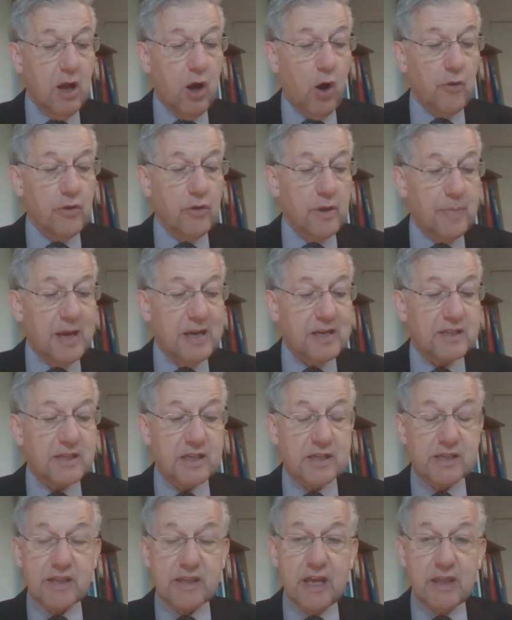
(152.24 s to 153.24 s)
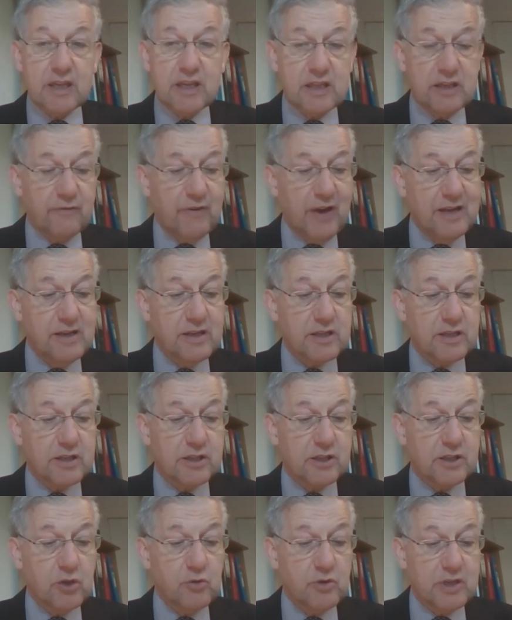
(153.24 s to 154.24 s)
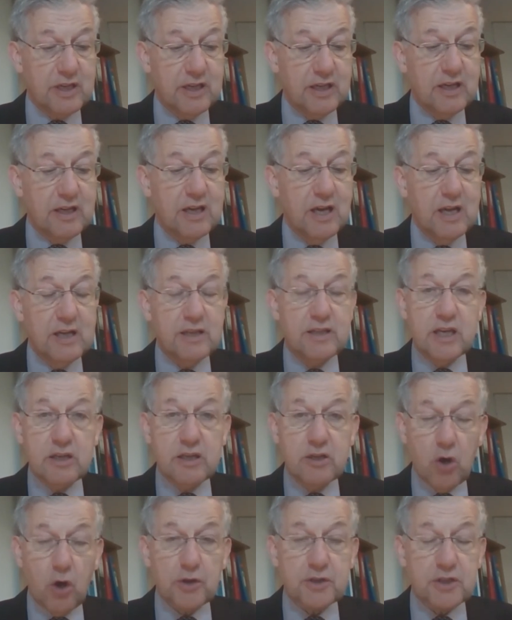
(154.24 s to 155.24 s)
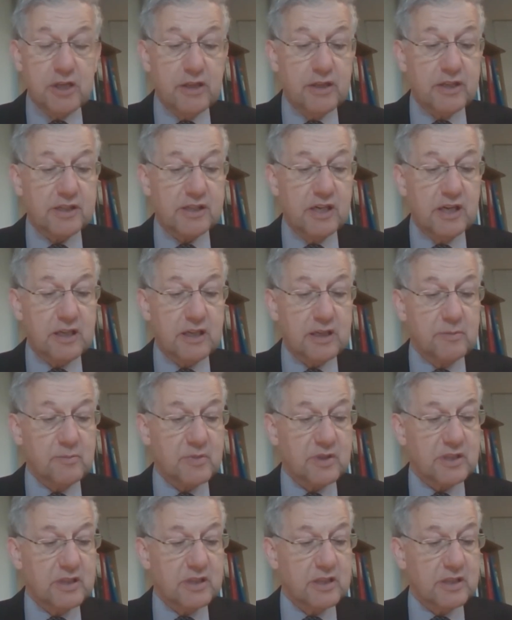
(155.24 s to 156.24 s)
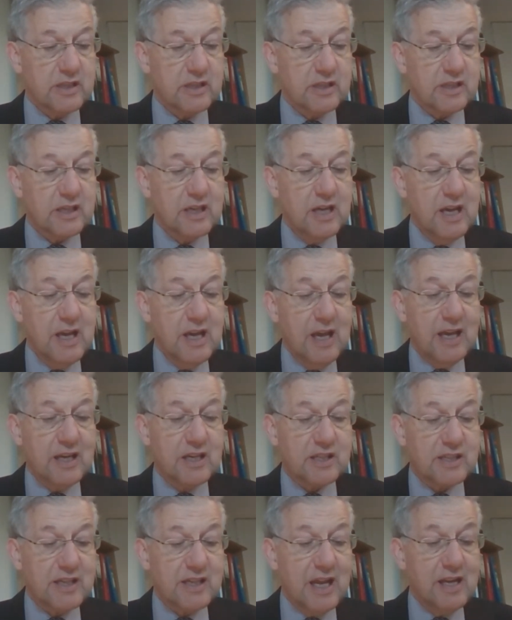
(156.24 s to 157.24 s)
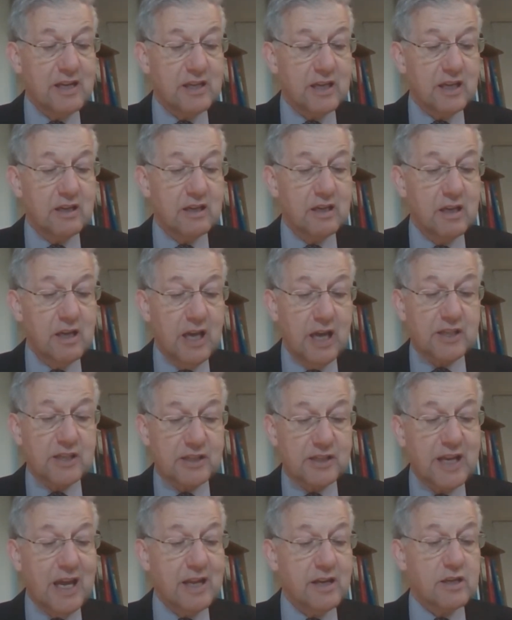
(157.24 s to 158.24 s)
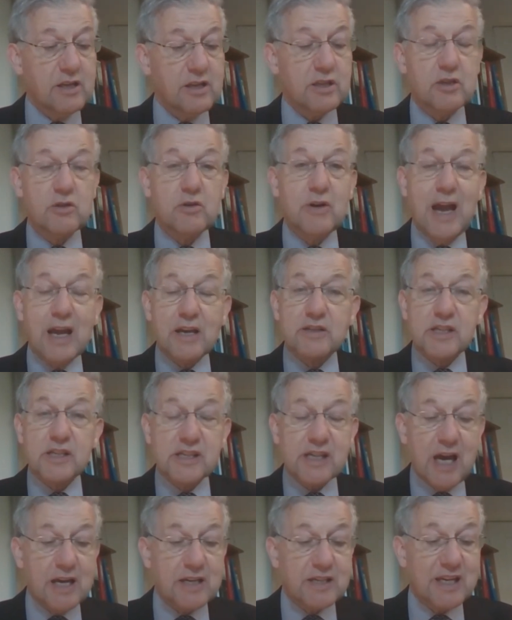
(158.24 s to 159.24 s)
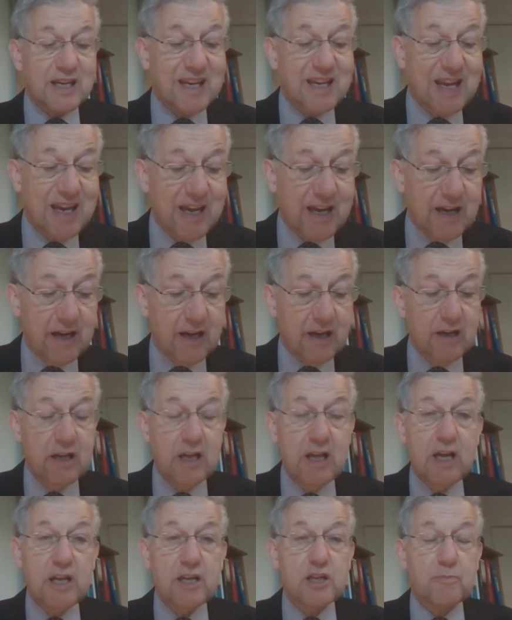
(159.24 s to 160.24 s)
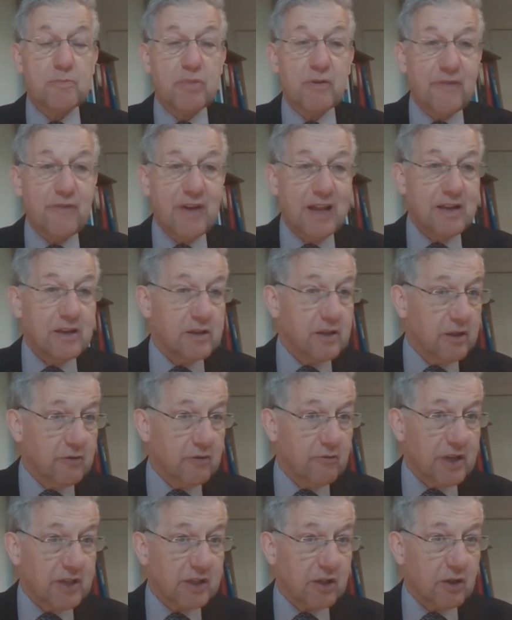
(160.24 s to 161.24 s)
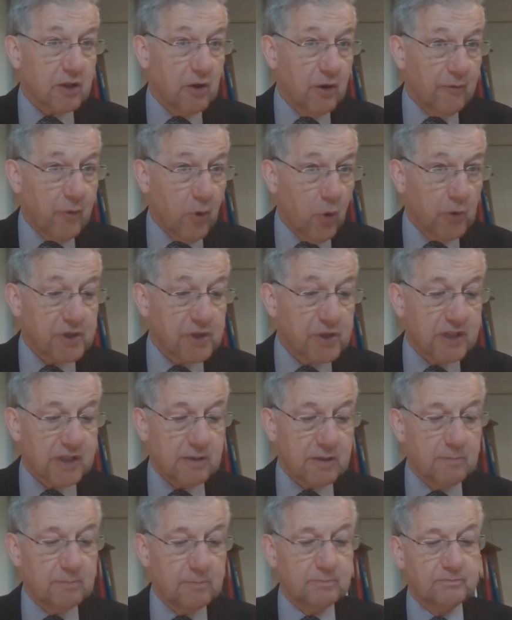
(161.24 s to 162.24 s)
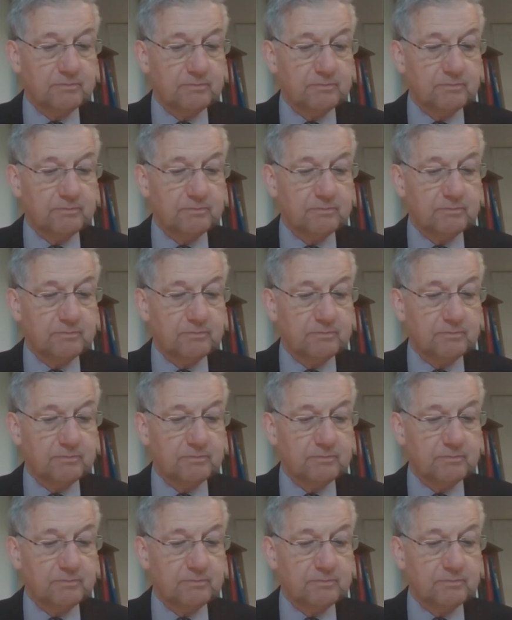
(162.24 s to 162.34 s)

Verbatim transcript: on the basis that the defendant's duty did not in the circumstances extending extend to exercising care to prevent the risk of autism.